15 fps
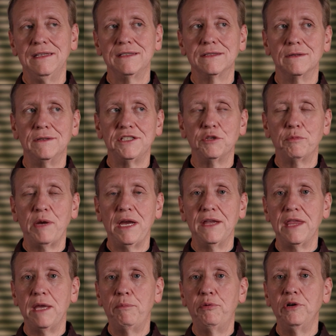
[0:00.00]
So in Japan,
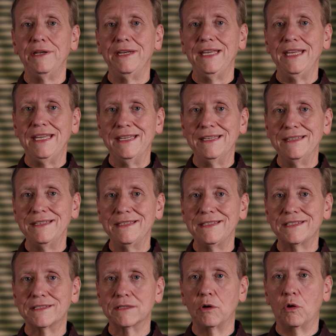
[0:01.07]
they put
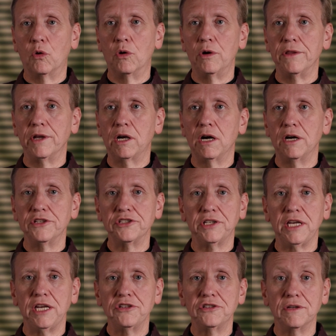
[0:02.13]
is or the
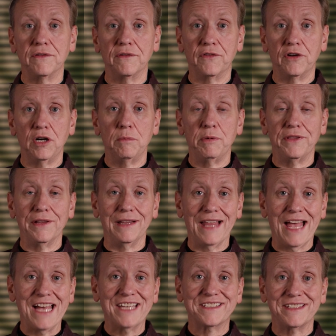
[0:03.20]
conjugation of the verb at the
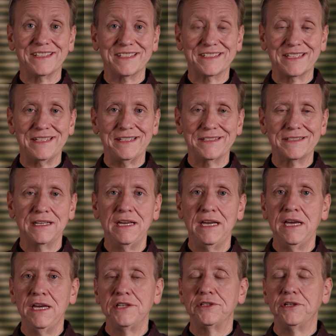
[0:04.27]
last of the sentence.
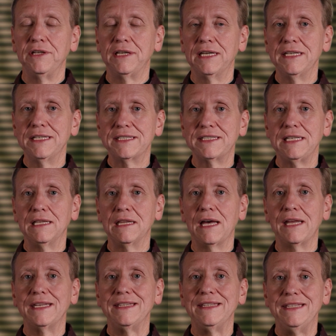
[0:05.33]
So you're going to see a
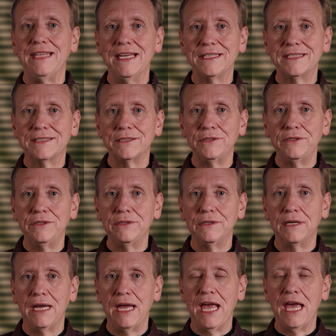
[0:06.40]
lot of desu
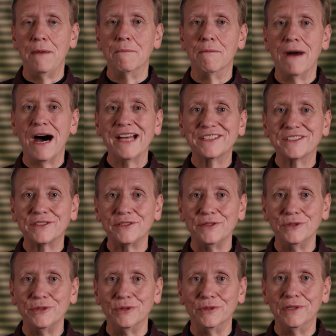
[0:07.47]
and
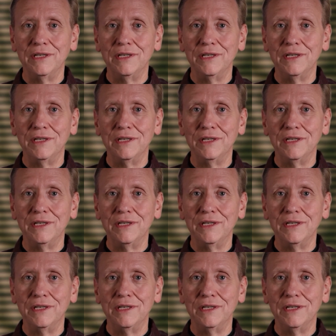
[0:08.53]
masu.